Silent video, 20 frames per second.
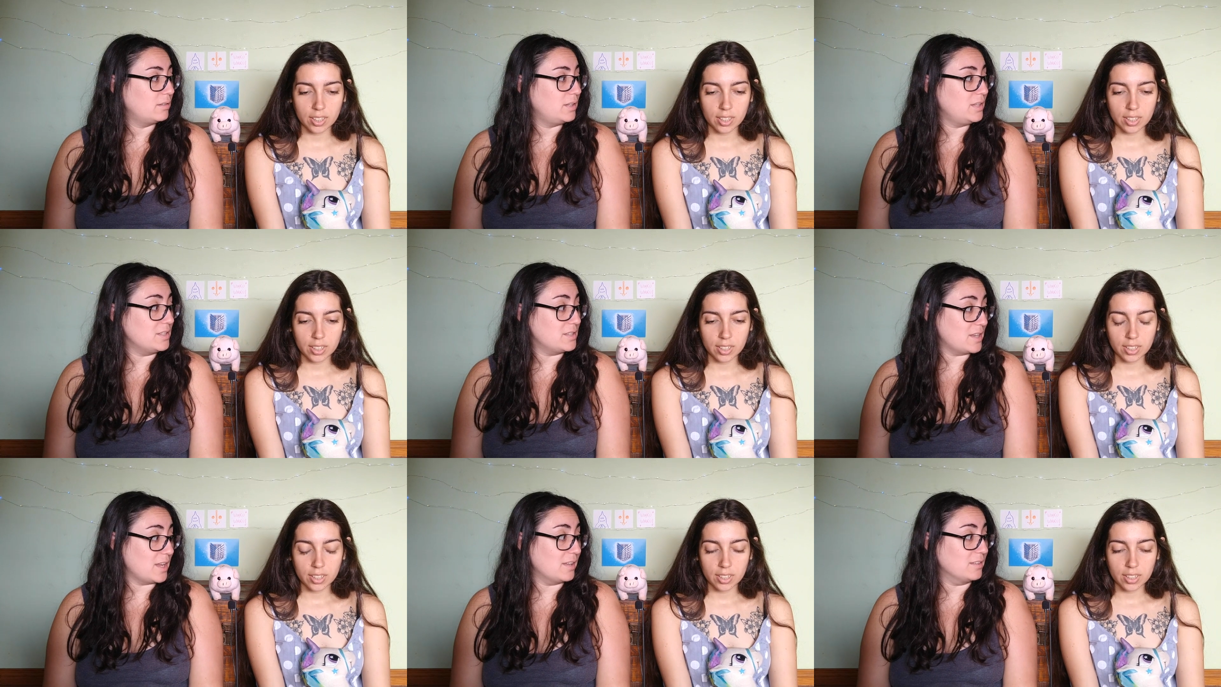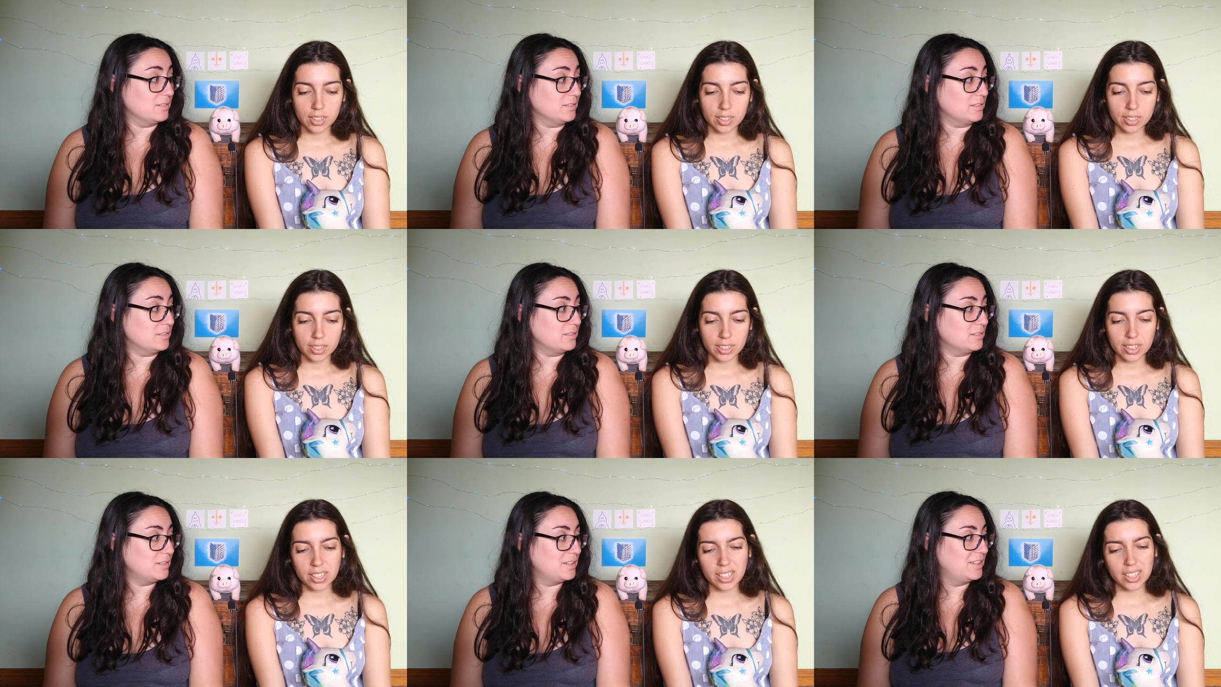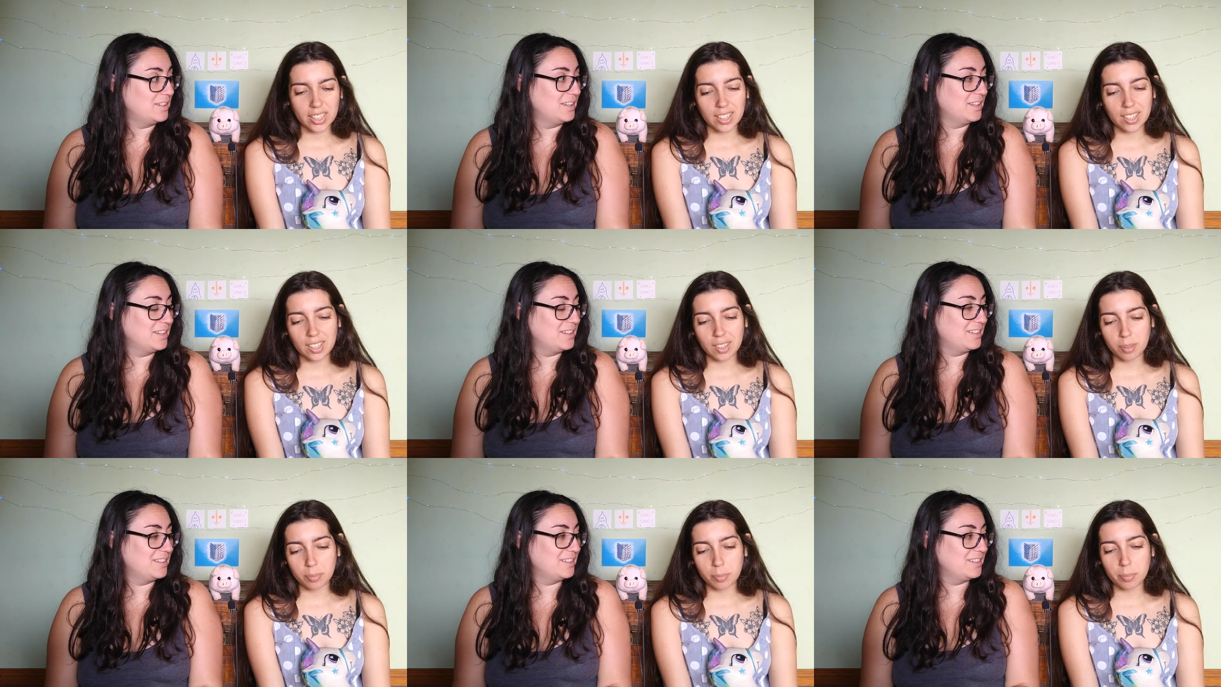Speaker 1: intense.
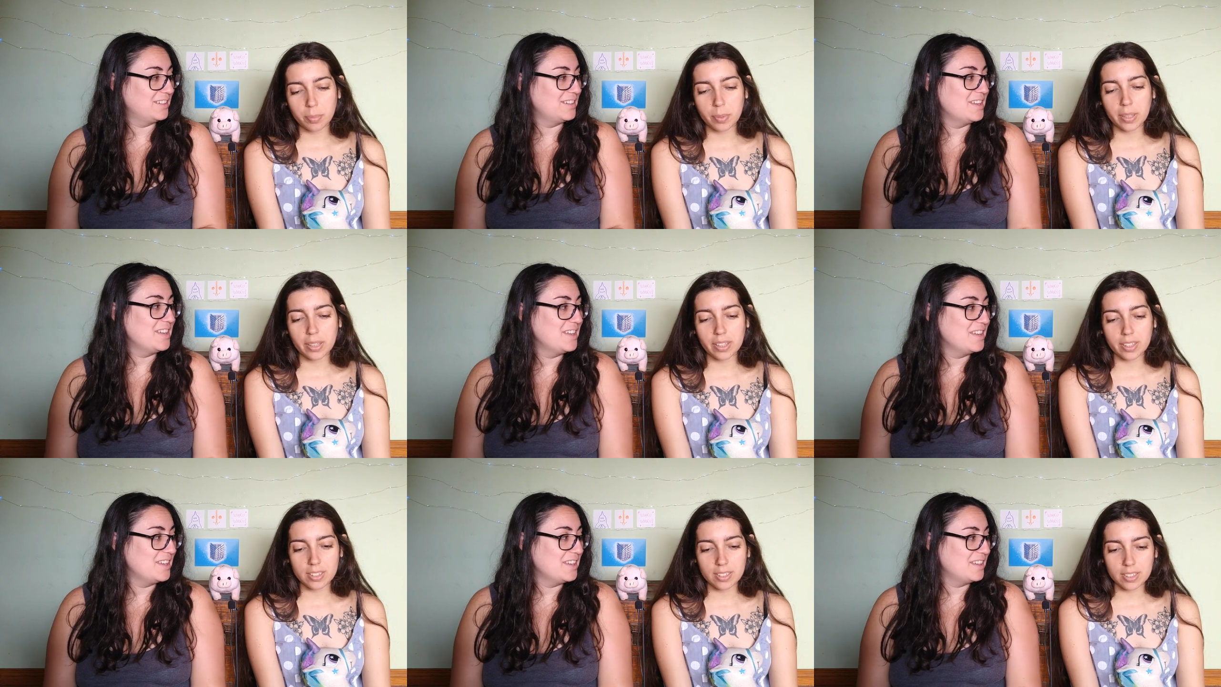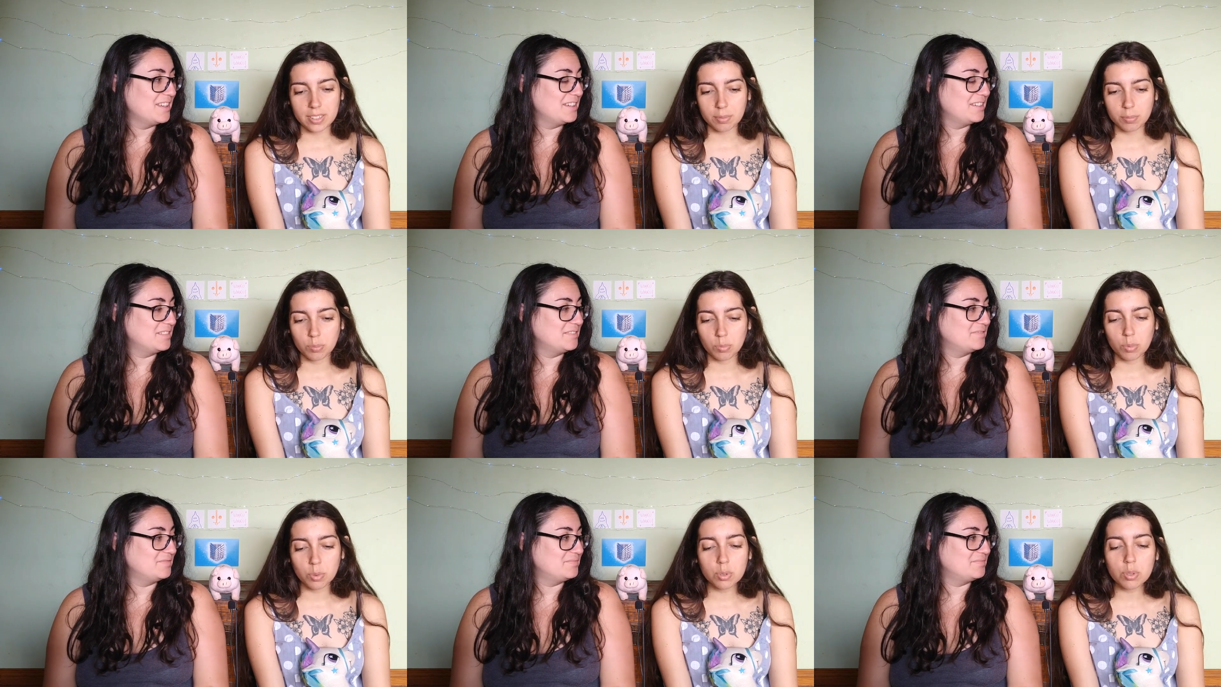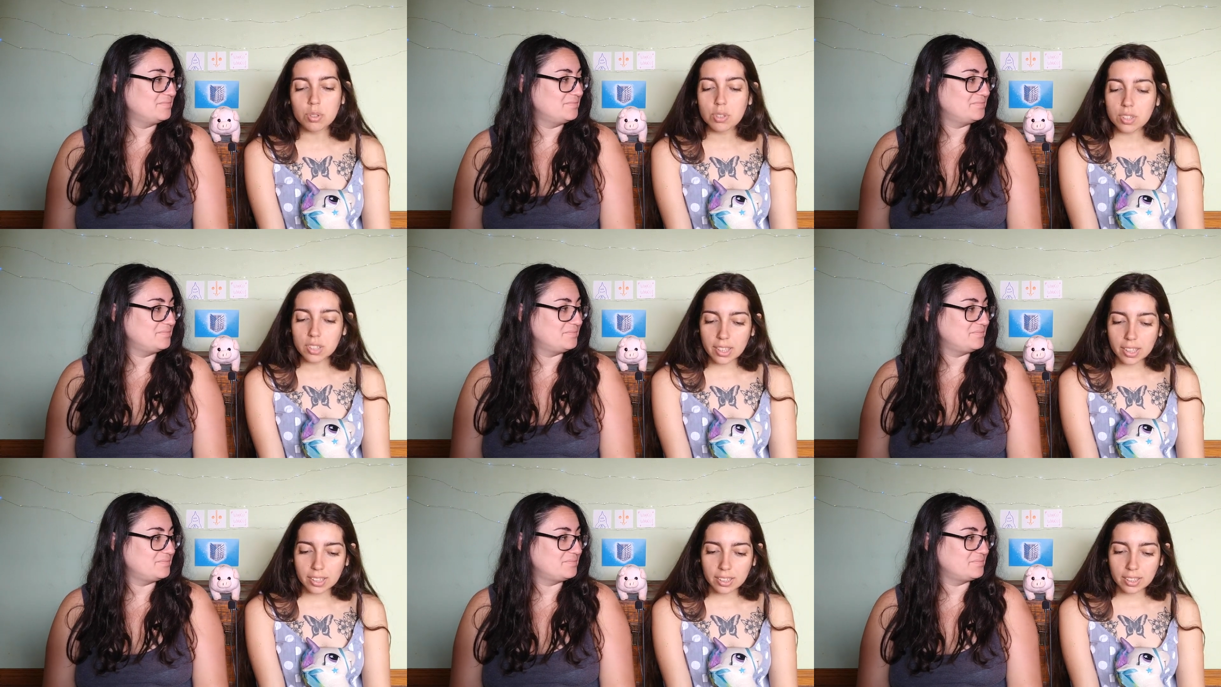
Speaker 2: Yeah, but
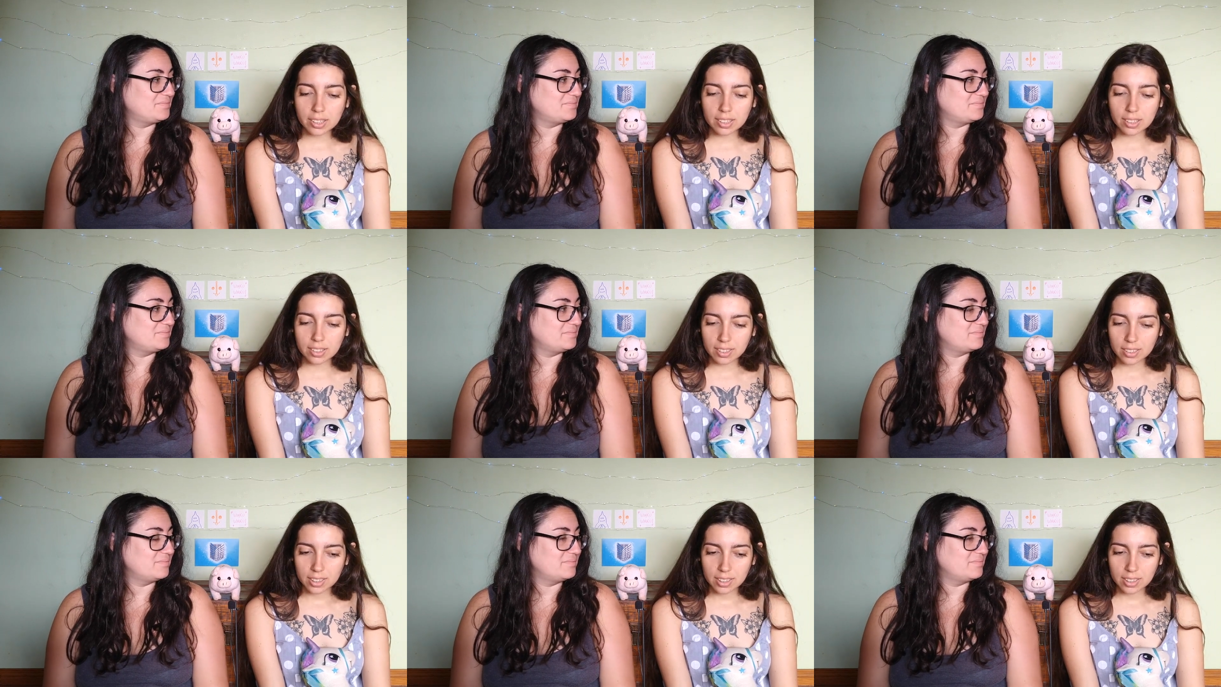Mustang